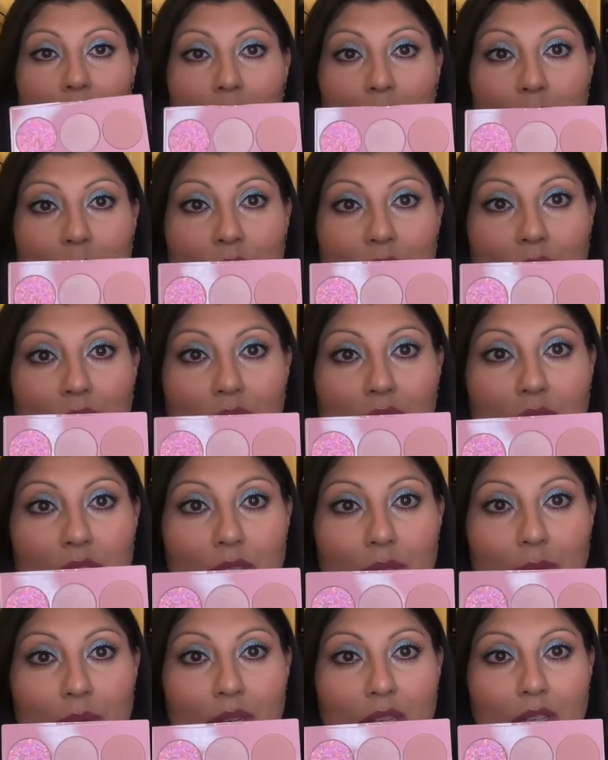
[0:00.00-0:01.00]
So
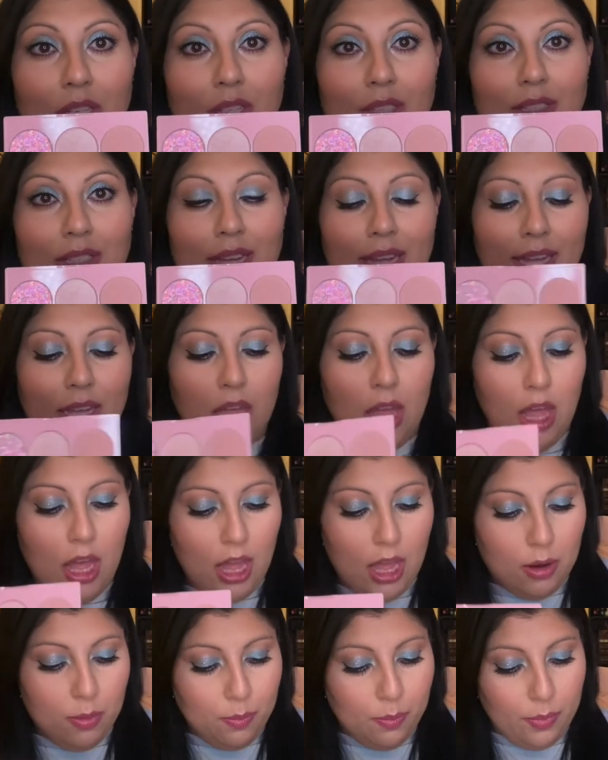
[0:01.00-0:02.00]
here's what it looks like,
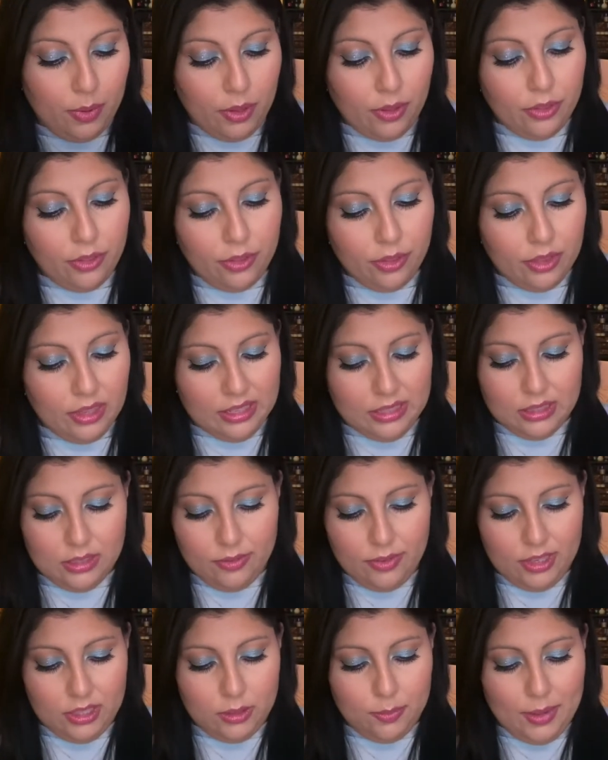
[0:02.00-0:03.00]
and both of these
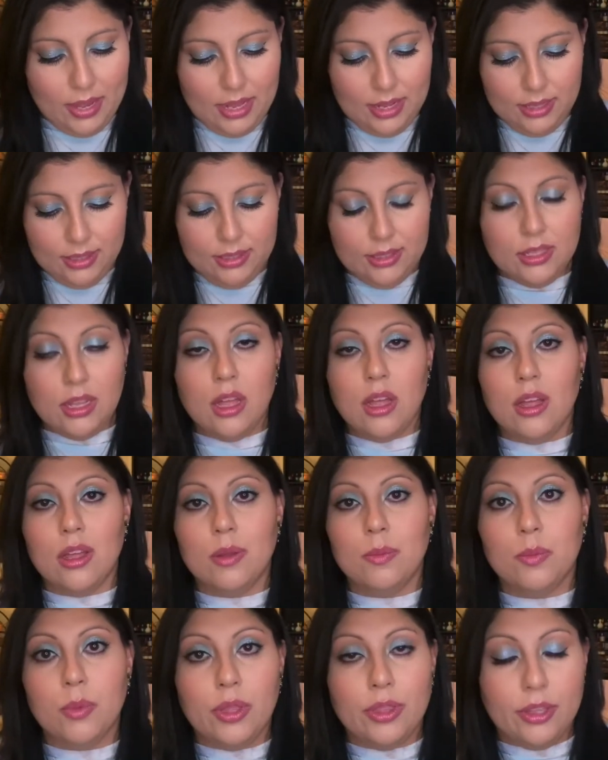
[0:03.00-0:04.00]
face palettes
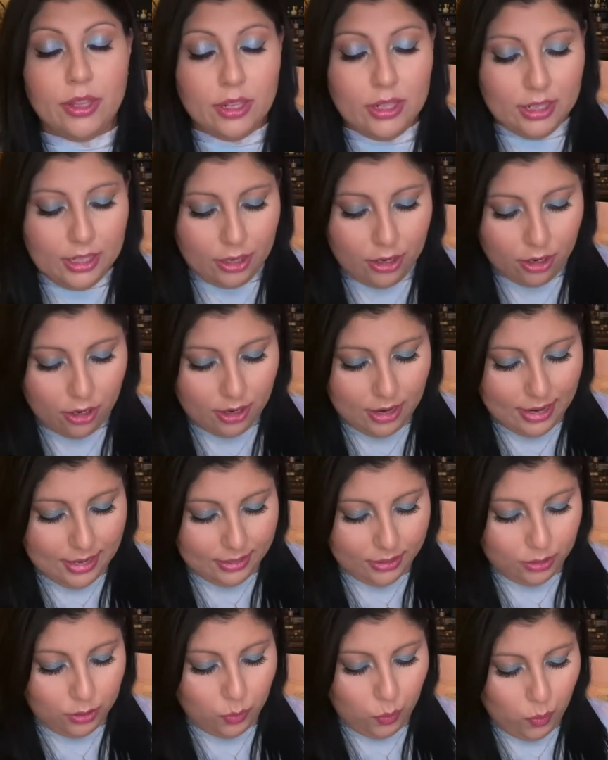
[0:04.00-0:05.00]
come with glitter
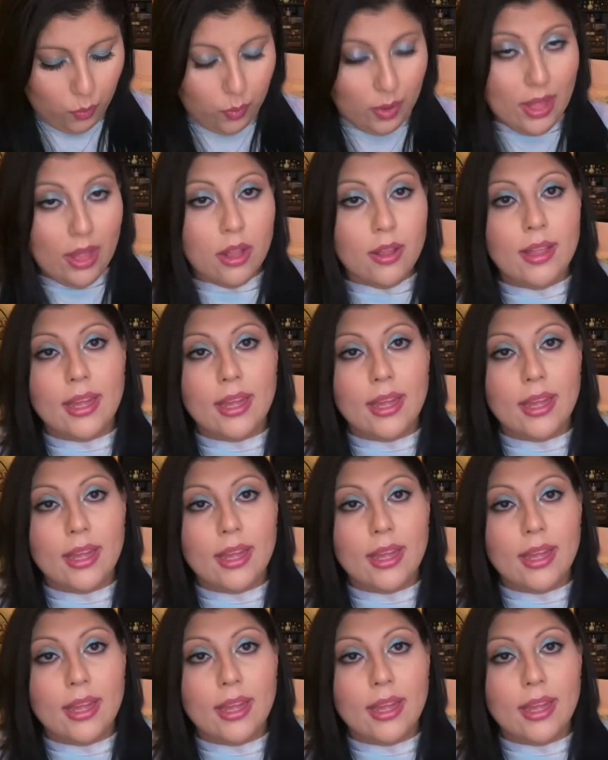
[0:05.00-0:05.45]
as well,